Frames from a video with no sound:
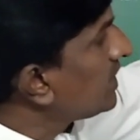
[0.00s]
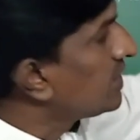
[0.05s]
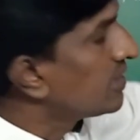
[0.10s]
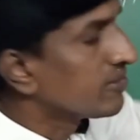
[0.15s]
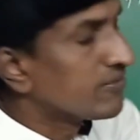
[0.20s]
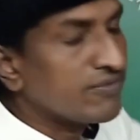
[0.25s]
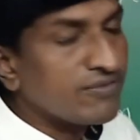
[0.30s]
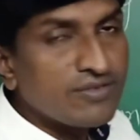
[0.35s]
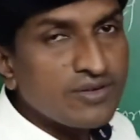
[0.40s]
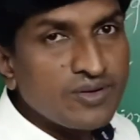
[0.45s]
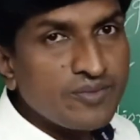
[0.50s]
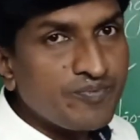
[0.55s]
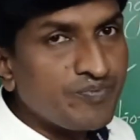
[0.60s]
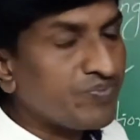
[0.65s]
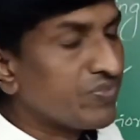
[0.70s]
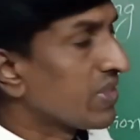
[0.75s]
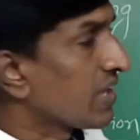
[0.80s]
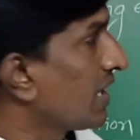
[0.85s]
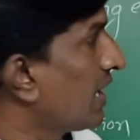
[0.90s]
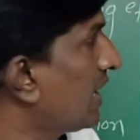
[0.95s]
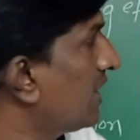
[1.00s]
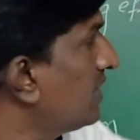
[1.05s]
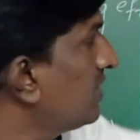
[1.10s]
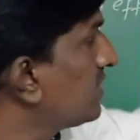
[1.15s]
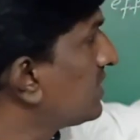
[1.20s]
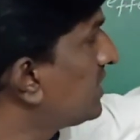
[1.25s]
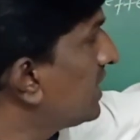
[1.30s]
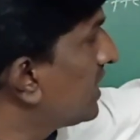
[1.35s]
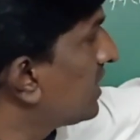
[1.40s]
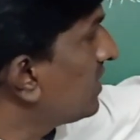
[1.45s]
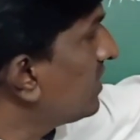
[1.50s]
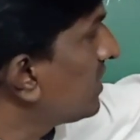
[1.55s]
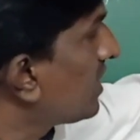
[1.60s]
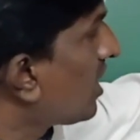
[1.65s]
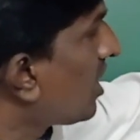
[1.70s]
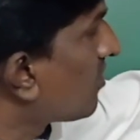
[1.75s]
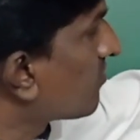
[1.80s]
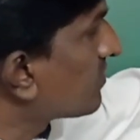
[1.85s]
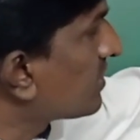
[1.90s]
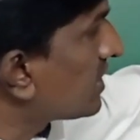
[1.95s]
F, and then
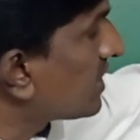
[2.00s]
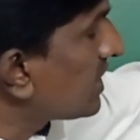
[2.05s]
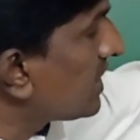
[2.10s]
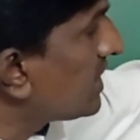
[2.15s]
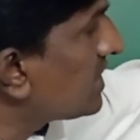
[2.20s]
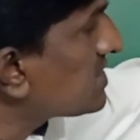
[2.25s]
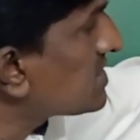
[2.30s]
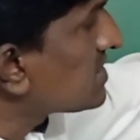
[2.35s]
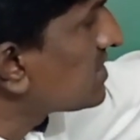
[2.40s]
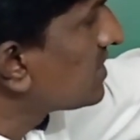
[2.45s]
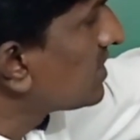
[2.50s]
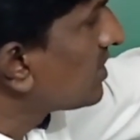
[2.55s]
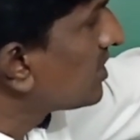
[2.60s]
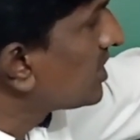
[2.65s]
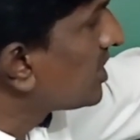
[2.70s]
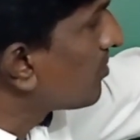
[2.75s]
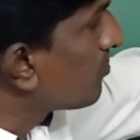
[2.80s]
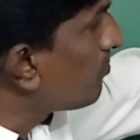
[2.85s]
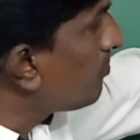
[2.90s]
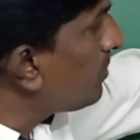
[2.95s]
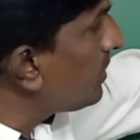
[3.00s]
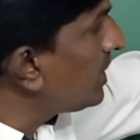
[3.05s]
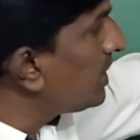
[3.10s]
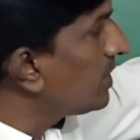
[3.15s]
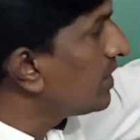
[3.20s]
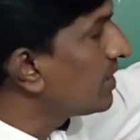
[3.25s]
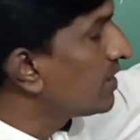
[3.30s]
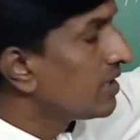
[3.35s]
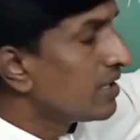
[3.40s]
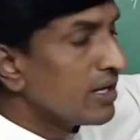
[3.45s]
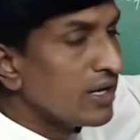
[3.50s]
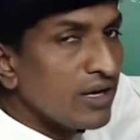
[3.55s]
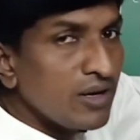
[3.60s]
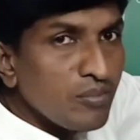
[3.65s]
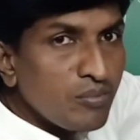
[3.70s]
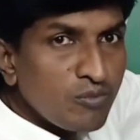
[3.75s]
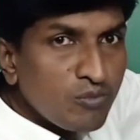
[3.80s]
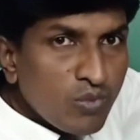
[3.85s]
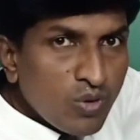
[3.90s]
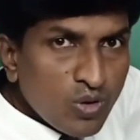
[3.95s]
after S, the P
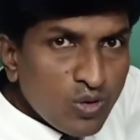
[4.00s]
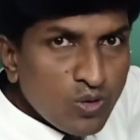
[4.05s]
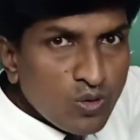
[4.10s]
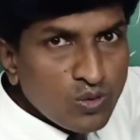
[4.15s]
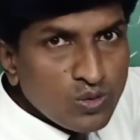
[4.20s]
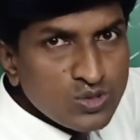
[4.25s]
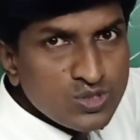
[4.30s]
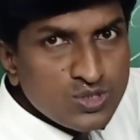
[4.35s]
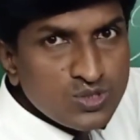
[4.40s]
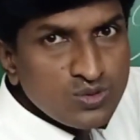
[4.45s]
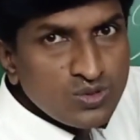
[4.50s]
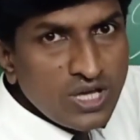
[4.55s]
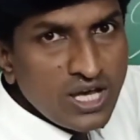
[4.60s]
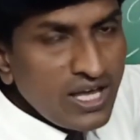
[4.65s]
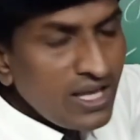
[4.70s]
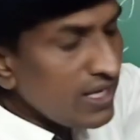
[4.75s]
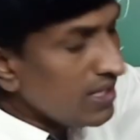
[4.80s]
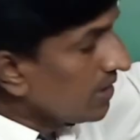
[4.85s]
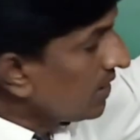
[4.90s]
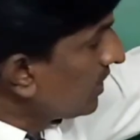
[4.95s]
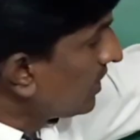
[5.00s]
more close to the